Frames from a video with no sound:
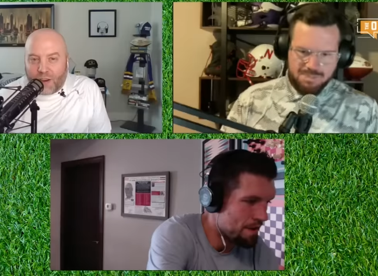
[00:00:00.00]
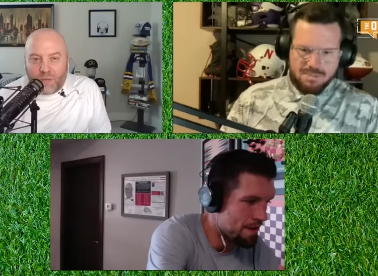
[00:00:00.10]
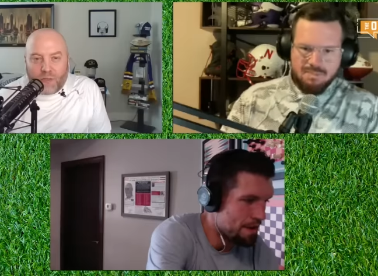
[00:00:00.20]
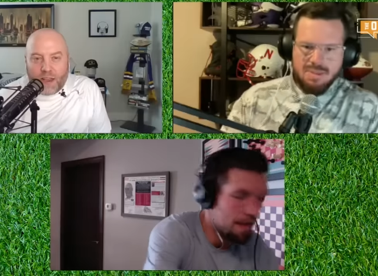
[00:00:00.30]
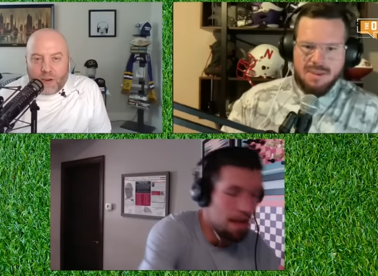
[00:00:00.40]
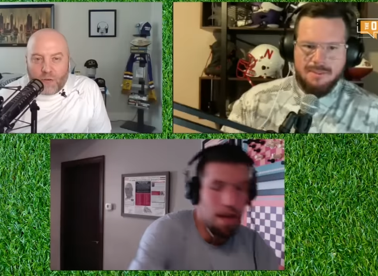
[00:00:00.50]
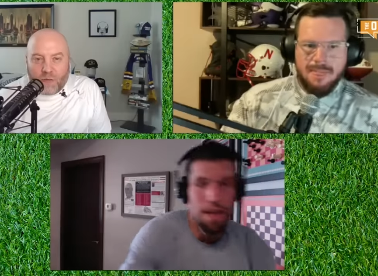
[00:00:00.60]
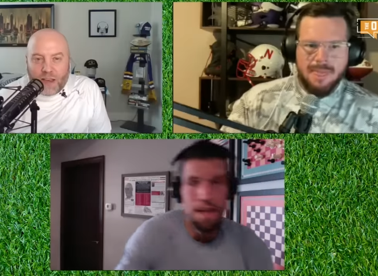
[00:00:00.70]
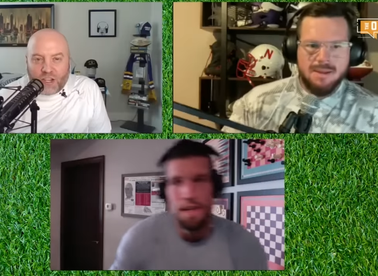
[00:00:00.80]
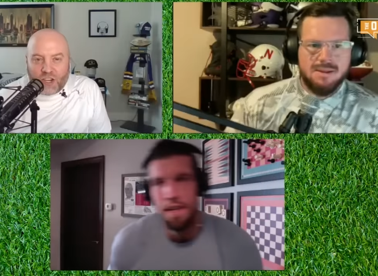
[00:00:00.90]
Speaker 1: Are you playing? Are you
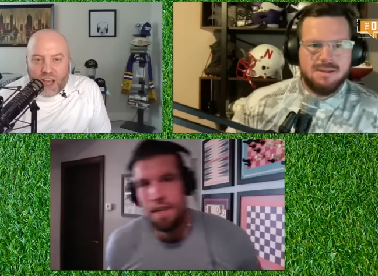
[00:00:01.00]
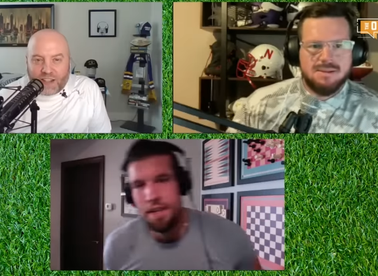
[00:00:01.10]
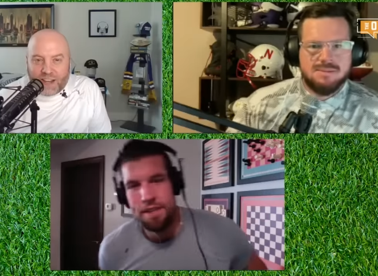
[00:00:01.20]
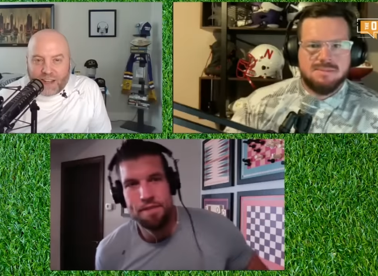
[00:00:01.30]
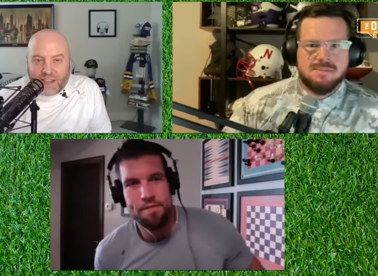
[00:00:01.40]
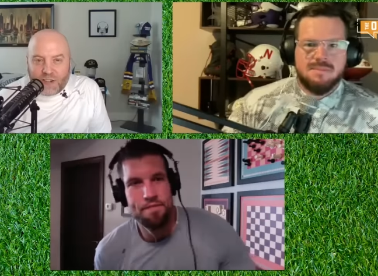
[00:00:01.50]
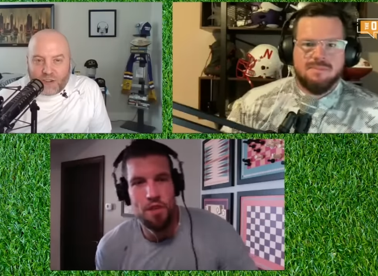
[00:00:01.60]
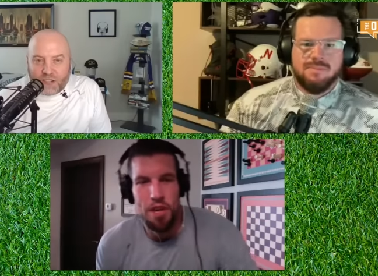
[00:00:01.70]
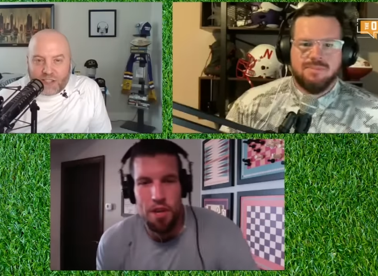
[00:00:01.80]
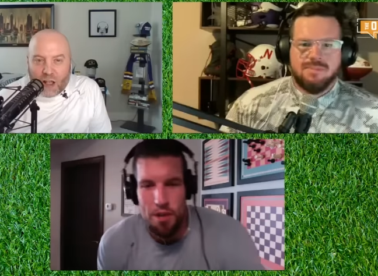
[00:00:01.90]
playing chess against
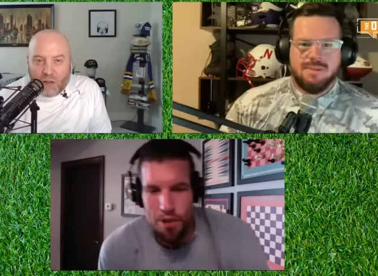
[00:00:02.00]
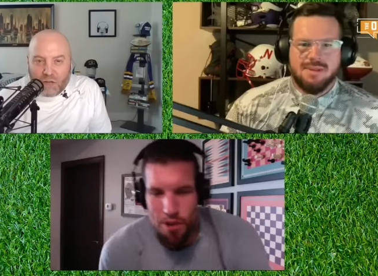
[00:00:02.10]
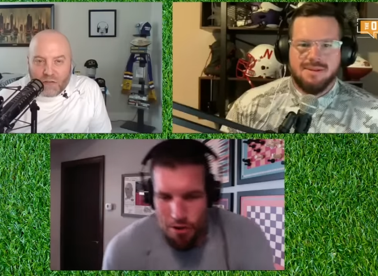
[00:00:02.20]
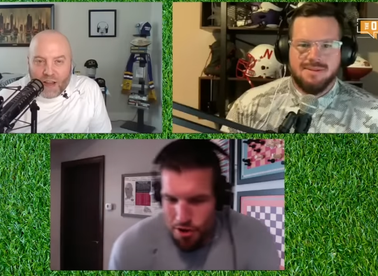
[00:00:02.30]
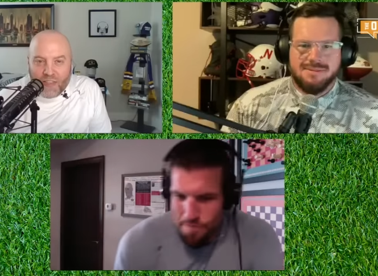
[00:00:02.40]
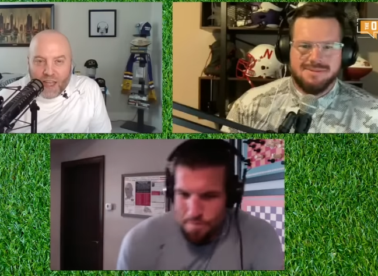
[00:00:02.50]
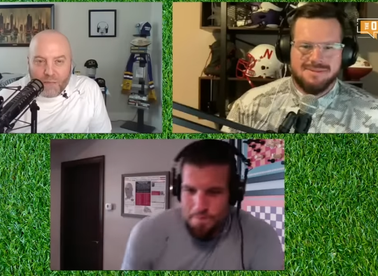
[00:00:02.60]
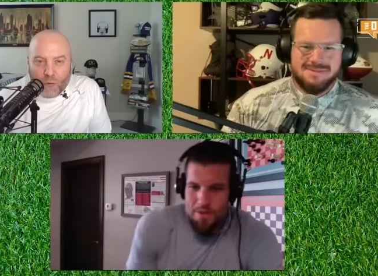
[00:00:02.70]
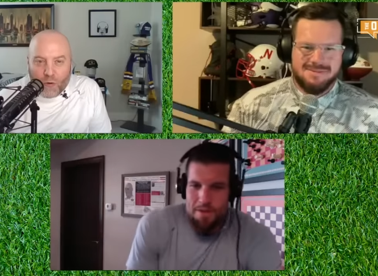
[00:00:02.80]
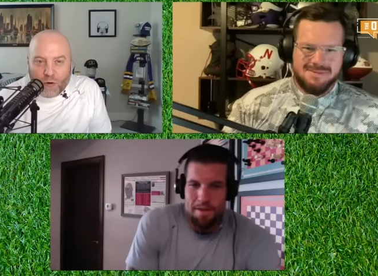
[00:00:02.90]
yourself on
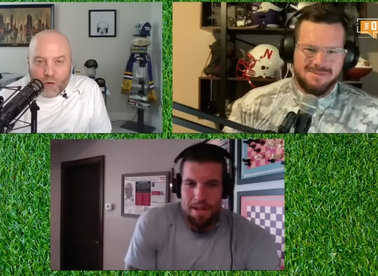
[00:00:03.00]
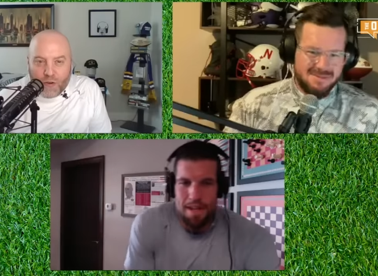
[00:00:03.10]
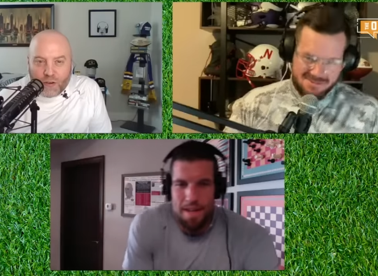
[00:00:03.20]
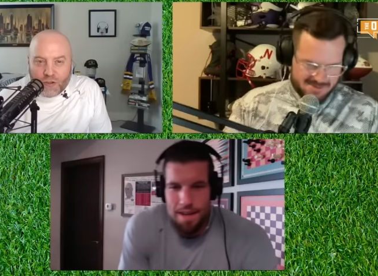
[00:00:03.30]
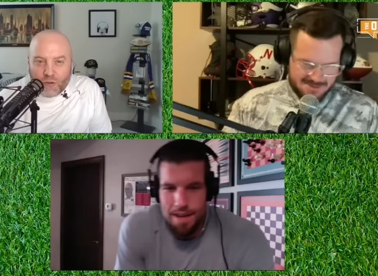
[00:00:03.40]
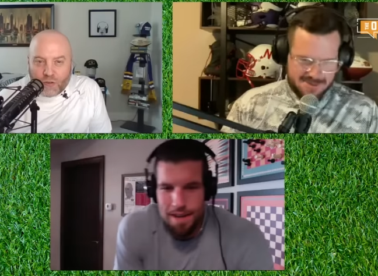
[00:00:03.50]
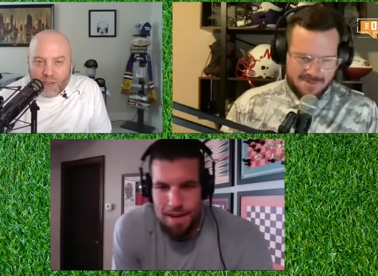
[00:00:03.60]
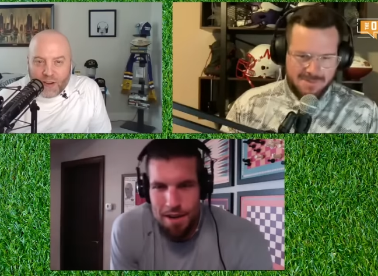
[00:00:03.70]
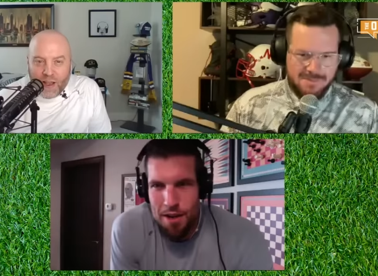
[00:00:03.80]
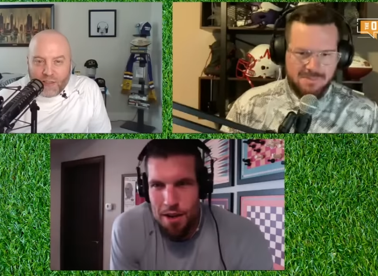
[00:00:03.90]
that board over your shoulder
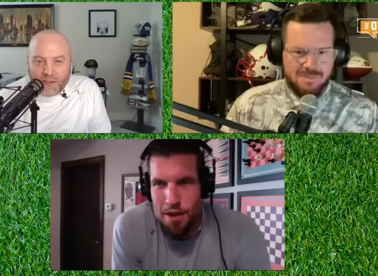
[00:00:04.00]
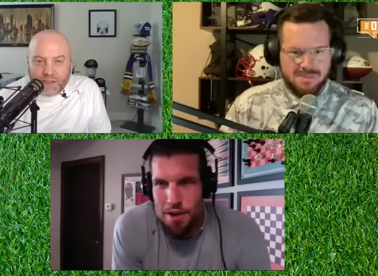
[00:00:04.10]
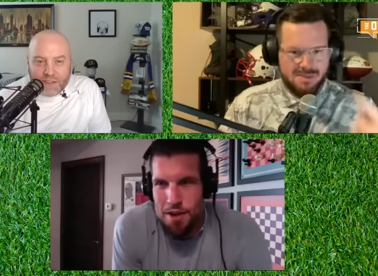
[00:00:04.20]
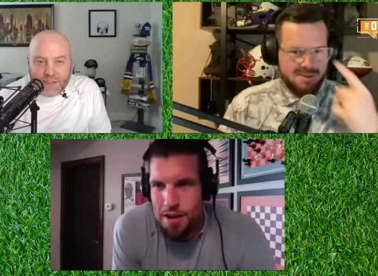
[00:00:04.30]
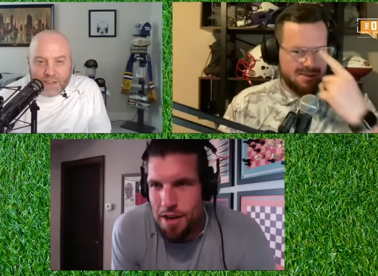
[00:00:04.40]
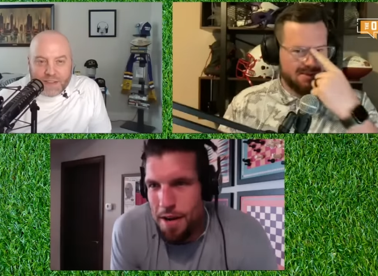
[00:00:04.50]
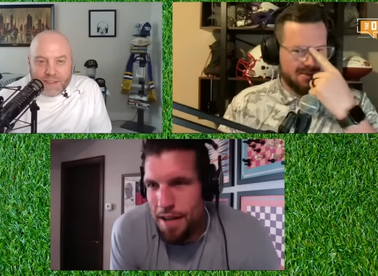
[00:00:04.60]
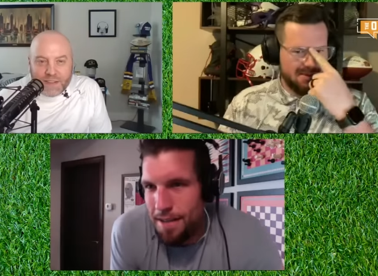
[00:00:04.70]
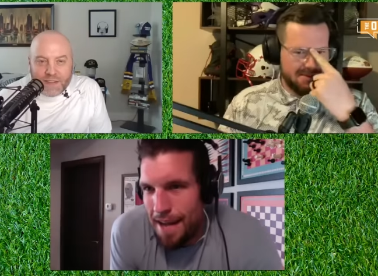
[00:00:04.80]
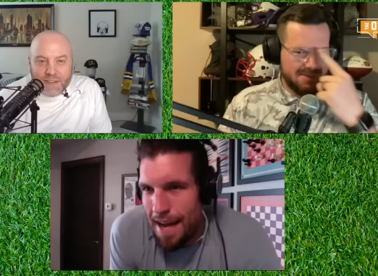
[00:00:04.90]
there, Alex?
Speaker 2: No,
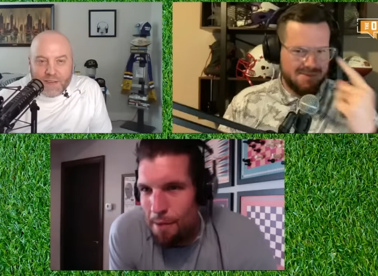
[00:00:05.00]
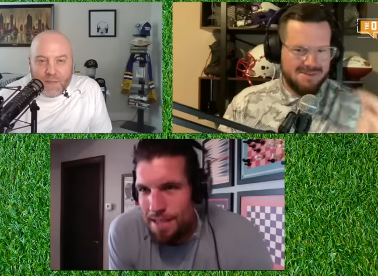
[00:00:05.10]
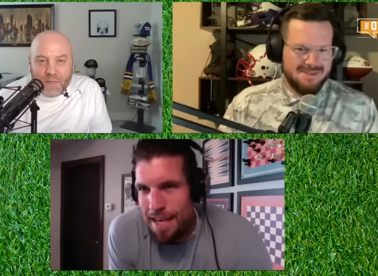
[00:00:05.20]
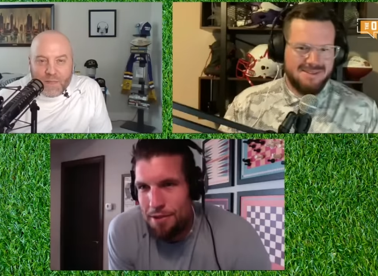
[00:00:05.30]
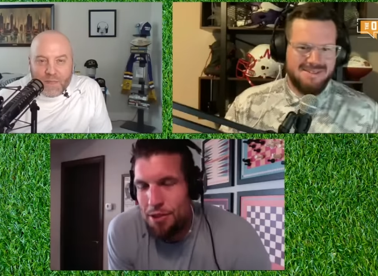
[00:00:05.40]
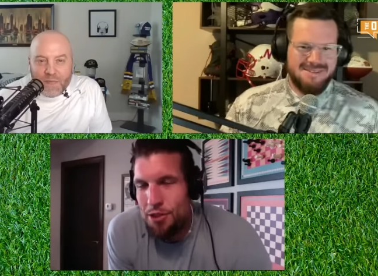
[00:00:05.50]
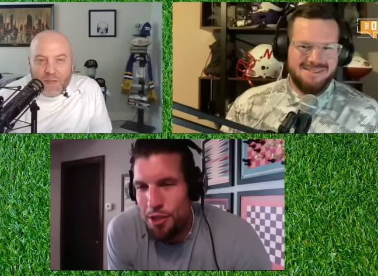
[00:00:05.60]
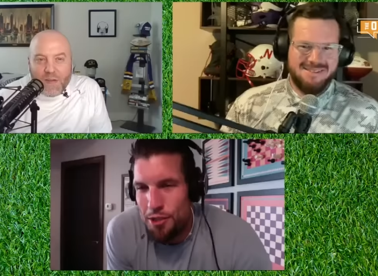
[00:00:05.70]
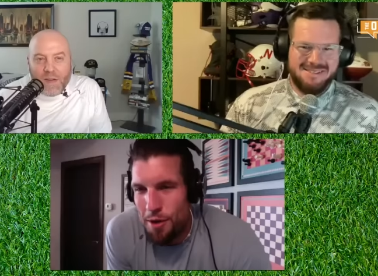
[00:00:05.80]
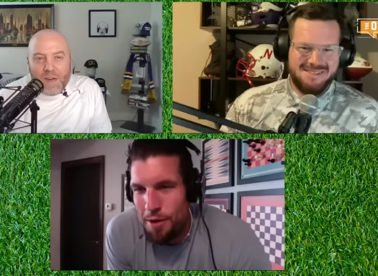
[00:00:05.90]
not today. I was actually
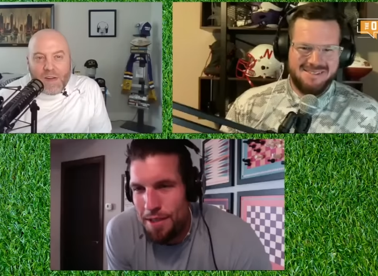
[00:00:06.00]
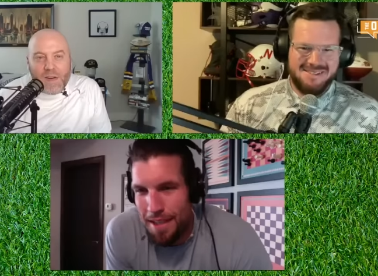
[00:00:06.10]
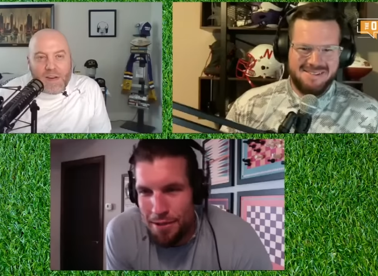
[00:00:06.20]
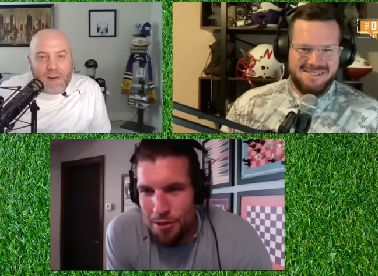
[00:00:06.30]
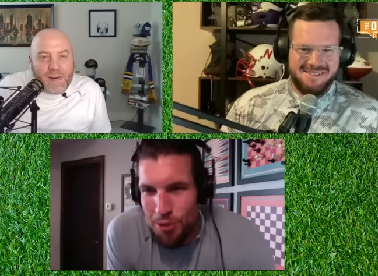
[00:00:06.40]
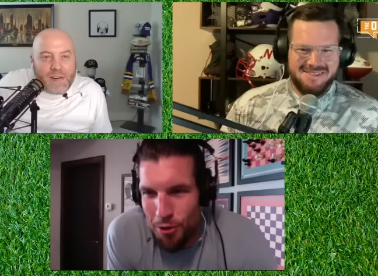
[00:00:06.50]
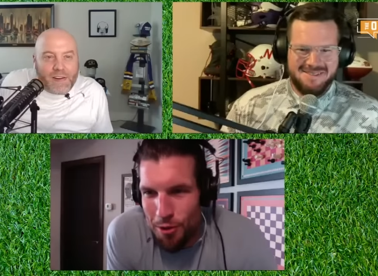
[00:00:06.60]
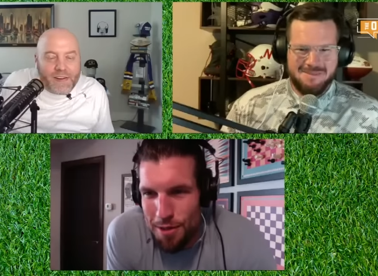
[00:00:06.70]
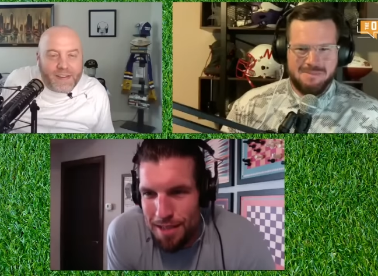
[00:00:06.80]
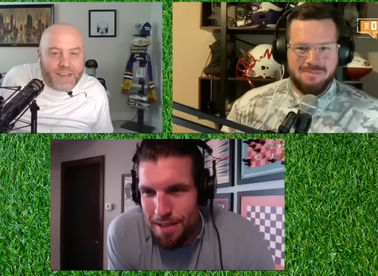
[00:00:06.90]
just noticing that
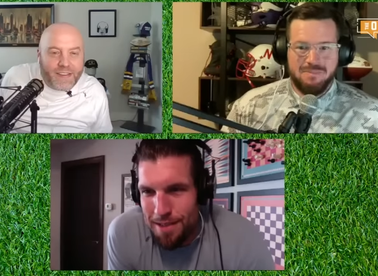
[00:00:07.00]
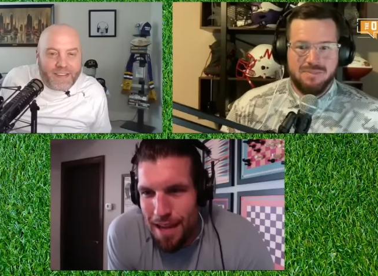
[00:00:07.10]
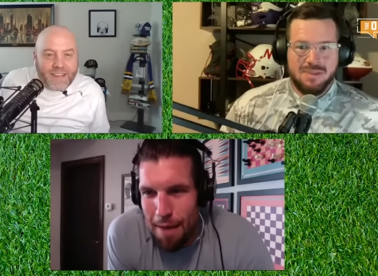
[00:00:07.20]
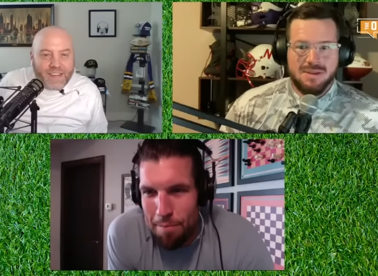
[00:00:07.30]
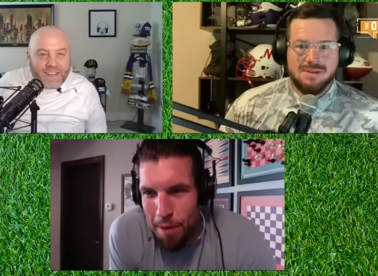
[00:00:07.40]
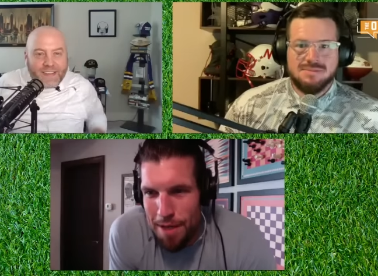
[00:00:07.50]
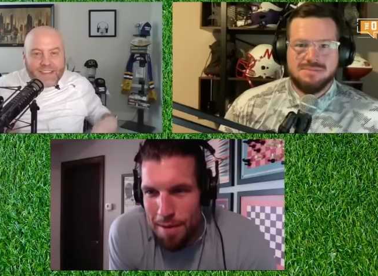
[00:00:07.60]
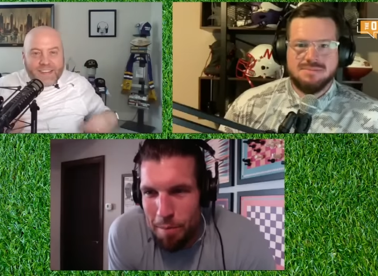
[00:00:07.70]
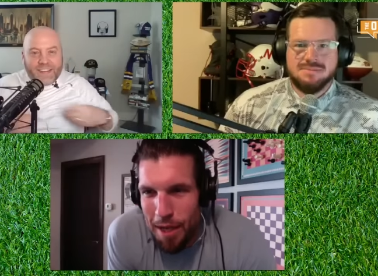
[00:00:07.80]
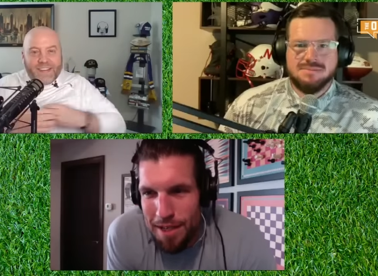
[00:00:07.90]
Sirles has his top
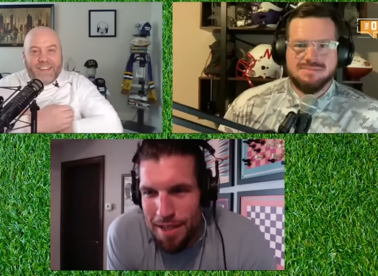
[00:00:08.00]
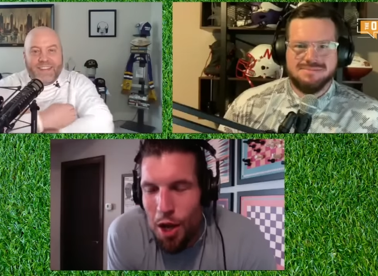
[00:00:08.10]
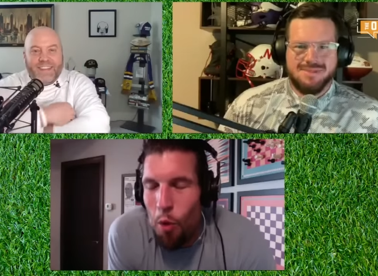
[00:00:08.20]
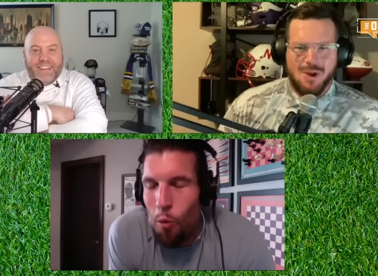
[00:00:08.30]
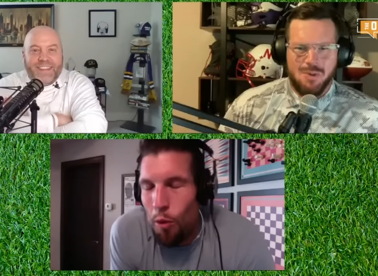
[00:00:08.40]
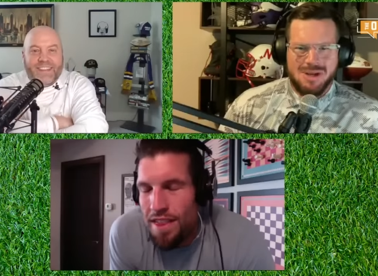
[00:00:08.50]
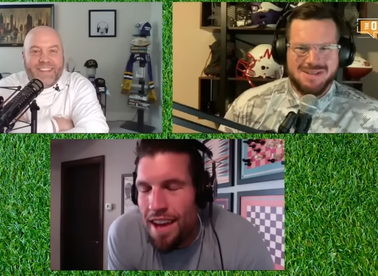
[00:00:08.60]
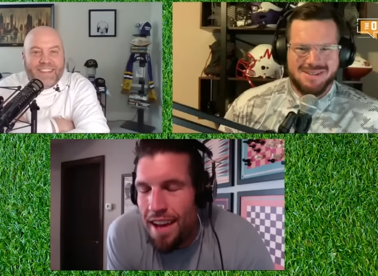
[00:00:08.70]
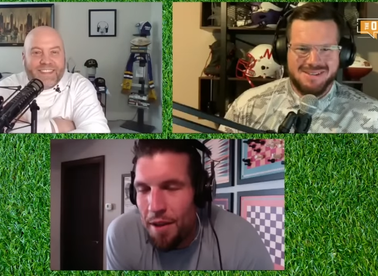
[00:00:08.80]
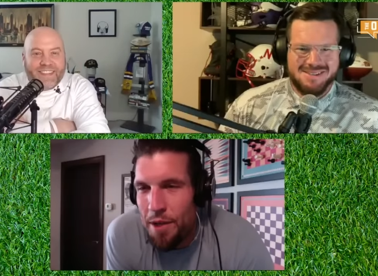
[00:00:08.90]
button buttoned. What Always. the hell are